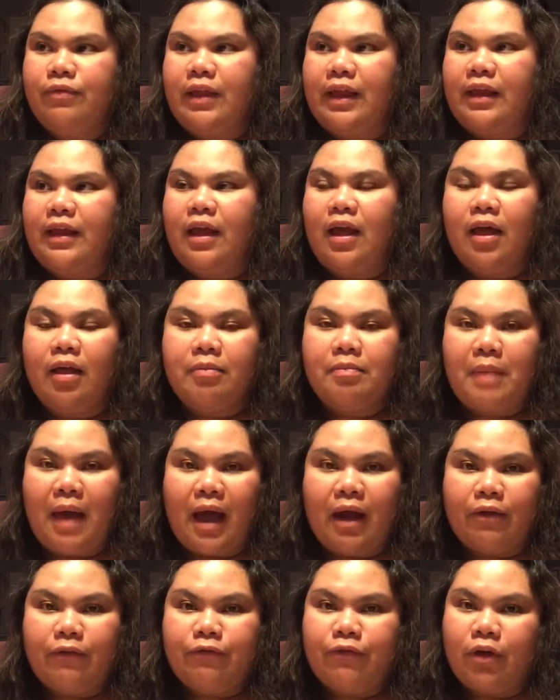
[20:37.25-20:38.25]
like held
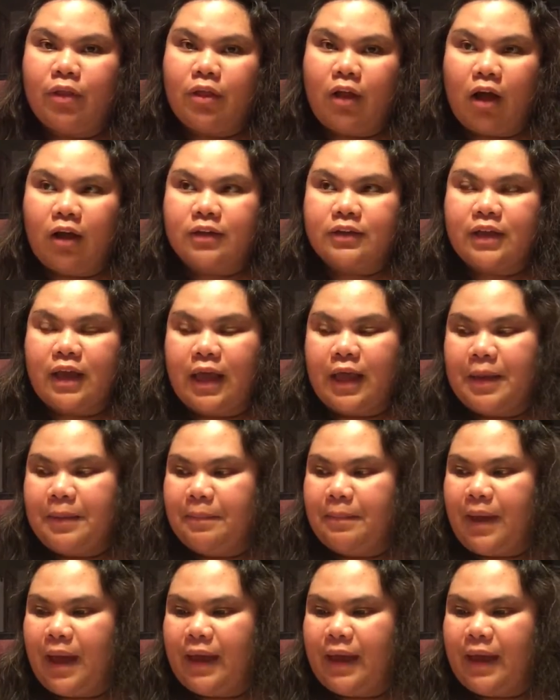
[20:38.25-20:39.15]
back for a long time.